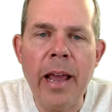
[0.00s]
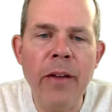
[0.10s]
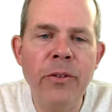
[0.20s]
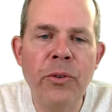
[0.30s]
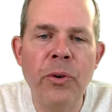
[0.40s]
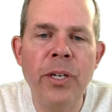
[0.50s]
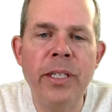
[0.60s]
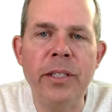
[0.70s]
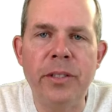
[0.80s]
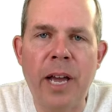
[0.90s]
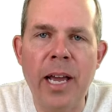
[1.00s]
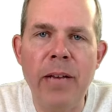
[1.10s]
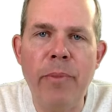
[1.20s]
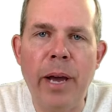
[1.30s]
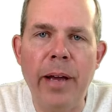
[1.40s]
Android
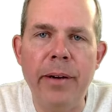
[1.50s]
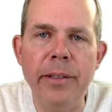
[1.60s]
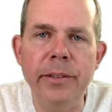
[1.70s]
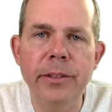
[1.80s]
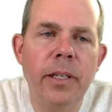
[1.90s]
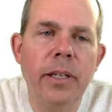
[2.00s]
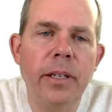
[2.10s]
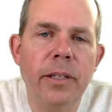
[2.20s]
design patterns.